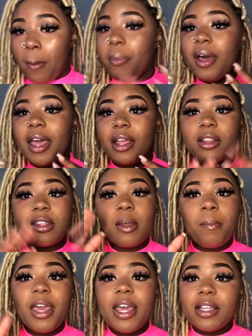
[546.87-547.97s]
But the
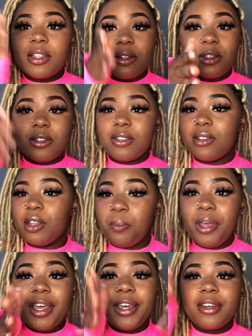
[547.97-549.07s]
big
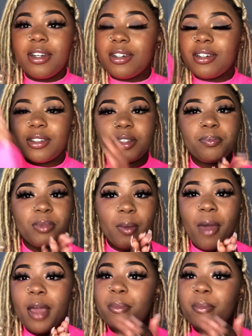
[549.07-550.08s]
debate